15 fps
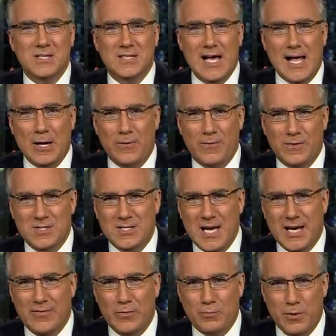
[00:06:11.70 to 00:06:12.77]
a dollar for the
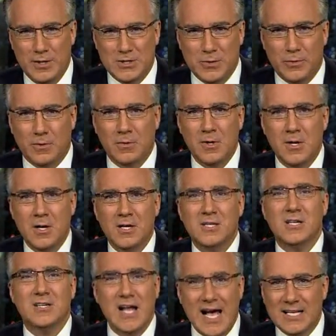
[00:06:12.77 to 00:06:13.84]
sake of a principle,
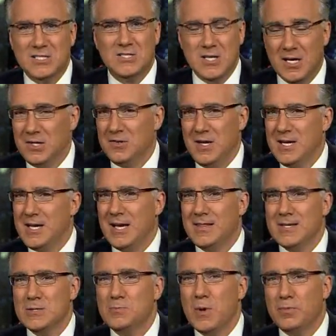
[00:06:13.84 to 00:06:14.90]
did not suddenly kick
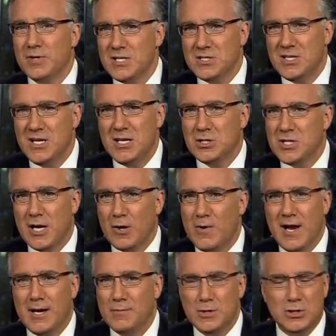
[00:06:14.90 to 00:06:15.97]
this
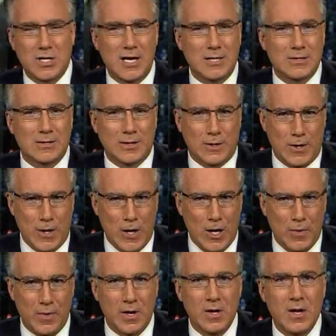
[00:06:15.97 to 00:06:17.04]
publicity-generating machine to the
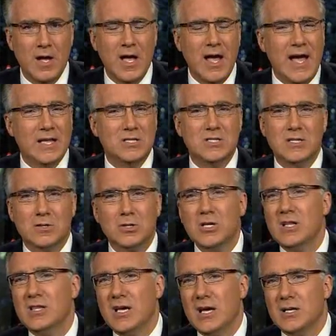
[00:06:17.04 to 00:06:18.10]
curb. And still
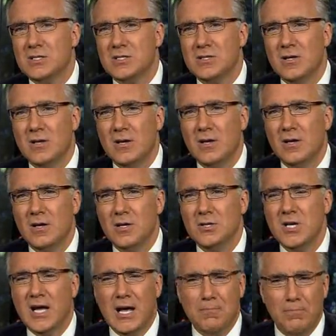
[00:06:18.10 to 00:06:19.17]
she thinks
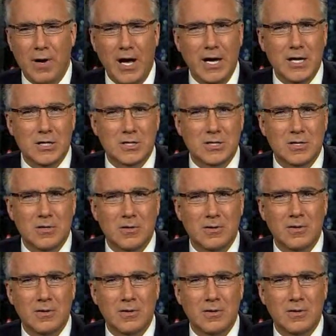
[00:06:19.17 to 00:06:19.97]
she got punished.